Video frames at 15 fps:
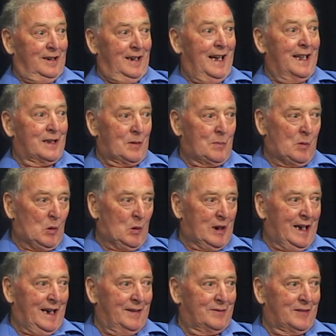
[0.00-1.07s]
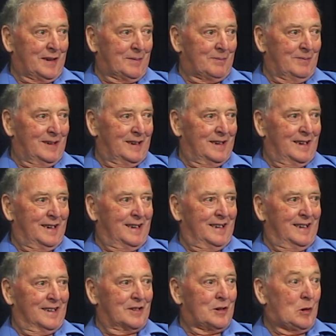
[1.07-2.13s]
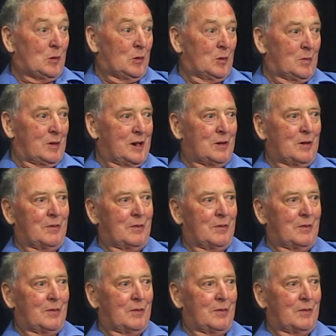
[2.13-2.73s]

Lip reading: and their boat after them the whole way over.